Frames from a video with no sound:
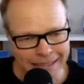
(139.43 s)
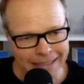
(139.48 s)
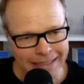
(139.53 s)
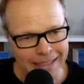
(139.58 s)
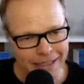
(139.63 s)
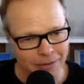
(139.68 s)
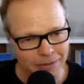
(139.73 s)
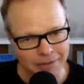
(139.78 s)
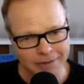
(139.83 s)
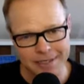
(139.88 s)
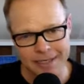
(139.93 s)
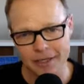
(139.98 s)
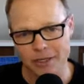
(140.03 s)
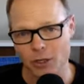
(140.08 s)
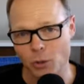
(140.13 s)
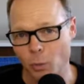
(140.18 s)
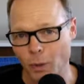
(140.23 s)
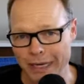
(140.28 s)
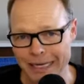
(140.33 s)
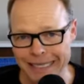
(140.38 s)
here to tell you
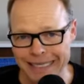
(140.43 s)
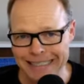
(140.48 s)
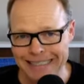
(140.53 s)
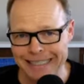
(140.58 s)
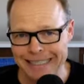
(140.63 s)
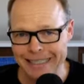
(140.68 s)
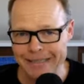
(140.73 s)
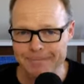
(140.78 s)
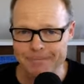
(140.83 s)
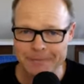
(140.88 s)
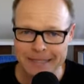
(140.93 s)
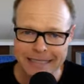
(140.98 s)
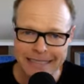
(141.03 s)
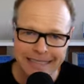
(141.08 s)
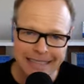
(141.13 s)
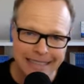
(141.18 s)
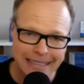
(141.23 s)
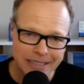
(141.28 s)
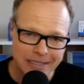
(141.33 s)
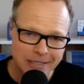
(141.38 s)
the way he did it
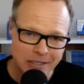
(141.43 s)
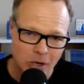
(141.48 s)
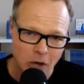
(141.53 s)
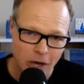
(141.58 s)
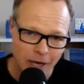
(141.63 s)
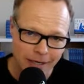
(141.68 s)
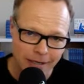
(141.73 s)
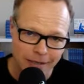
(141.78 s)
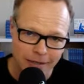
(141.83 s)
is Todd